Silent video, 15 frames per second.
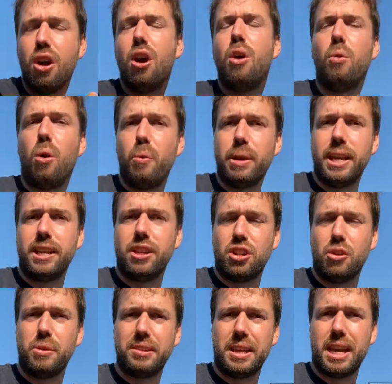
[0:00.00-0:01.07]
what we need to do
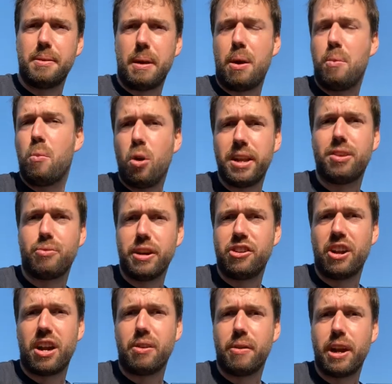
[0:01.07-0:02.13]
is think about what is
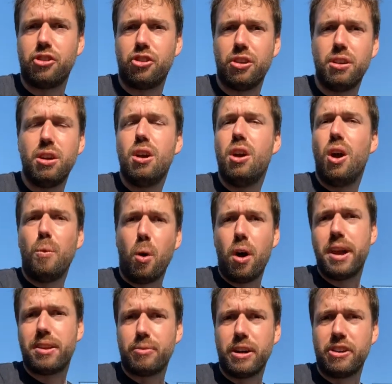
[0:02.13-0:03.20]
regeneration, why
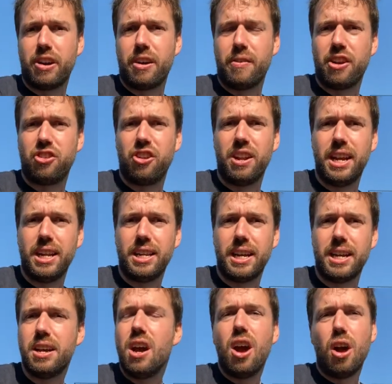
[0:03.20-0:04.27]
is regeneration needed,
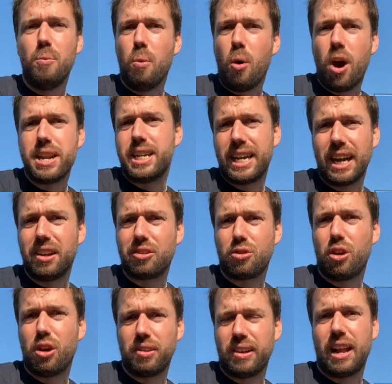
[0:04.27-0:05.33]
and why did King's
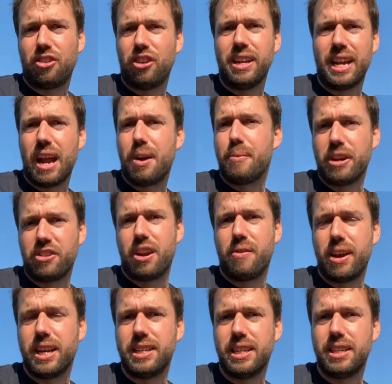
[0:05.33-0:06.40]
Cross actually get
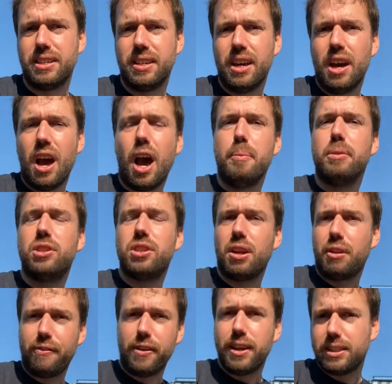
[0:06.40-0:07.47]
regenerated. So the
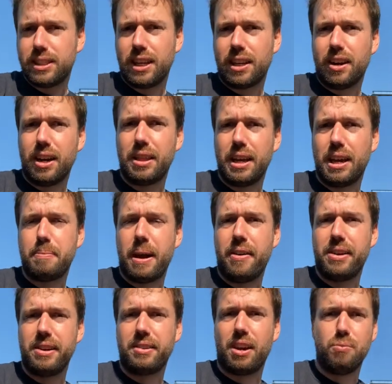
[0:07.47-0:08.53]
first thing I'd like to think about
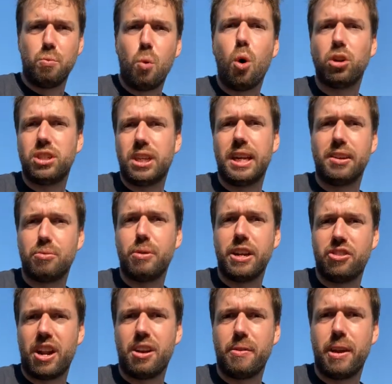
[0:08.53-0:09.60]
is kind of what is
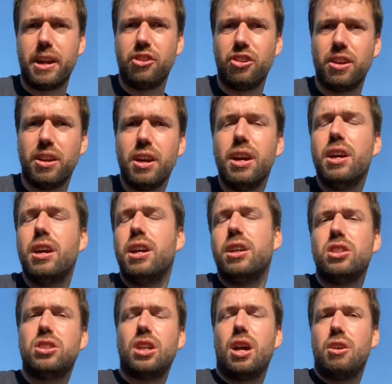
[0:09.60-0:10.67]
regeneration.
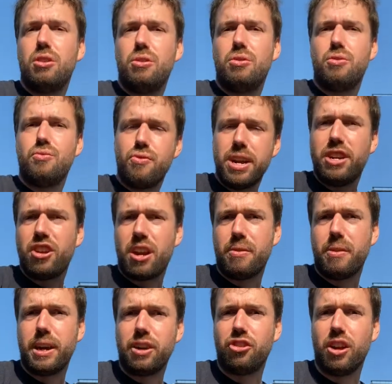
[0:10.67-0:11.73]
So
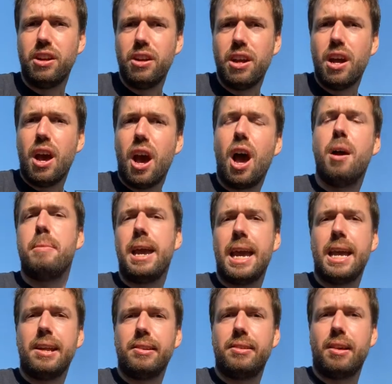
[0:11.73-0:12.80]
regeneration
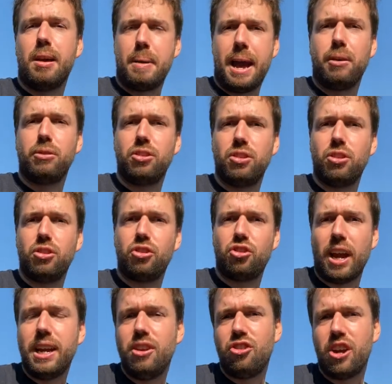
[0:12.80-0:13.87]
is about
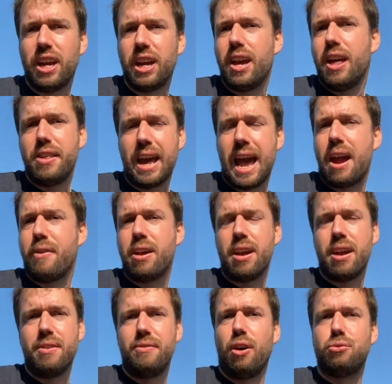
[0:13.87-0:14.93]
changing the area. It
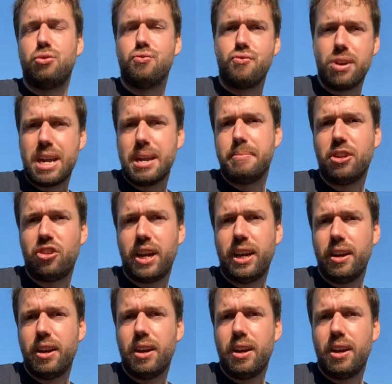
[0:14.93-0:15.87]
involves re-imaging,